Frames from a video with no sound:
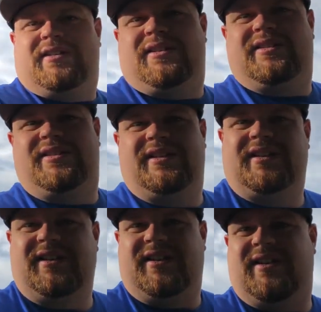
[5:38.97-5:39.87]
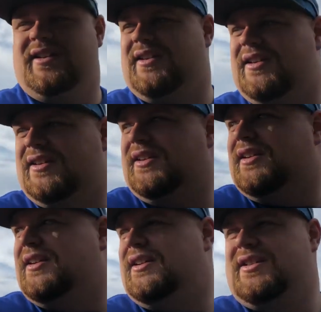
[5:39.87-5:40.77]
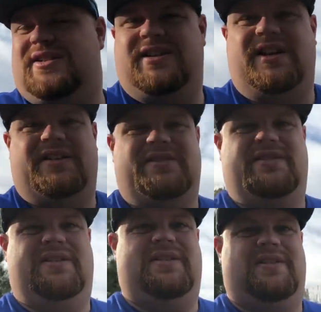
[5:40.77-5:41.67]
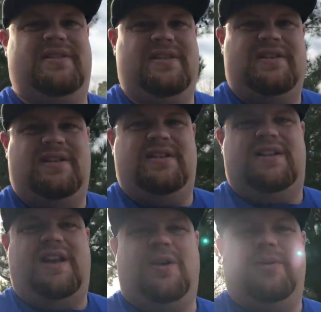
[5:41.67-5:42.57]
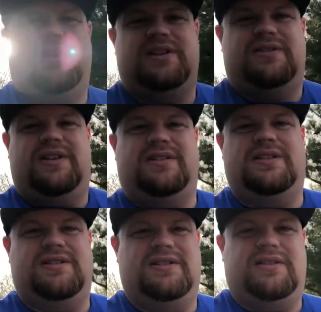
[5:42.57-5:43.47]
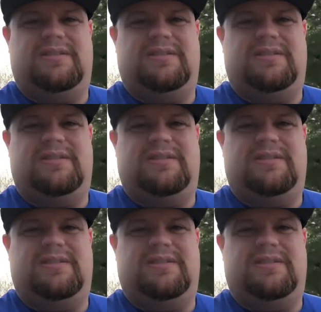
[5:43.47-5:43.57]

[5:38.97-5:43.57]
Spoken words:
You can see the change and how well it transitions.